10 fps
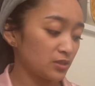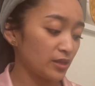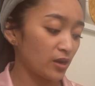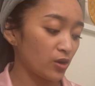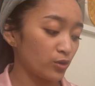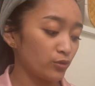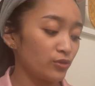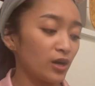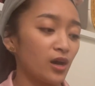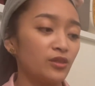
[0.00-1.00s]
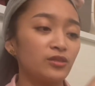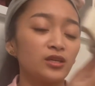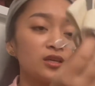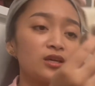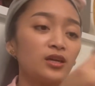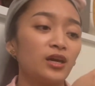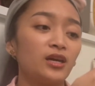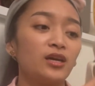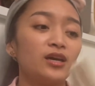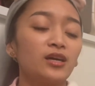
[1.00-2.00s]
Now you've got the,
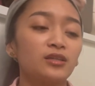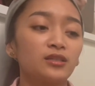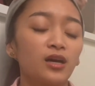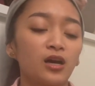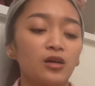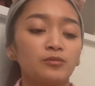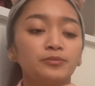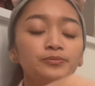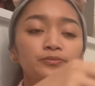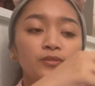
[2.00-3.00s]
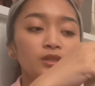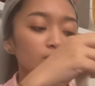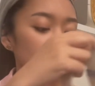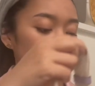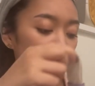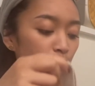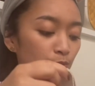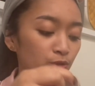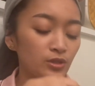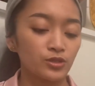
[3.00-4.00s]
um, I'm gonna
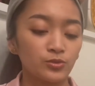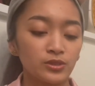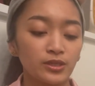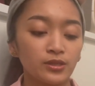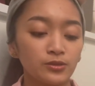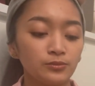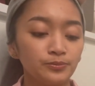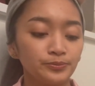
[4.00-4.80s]
put this one down.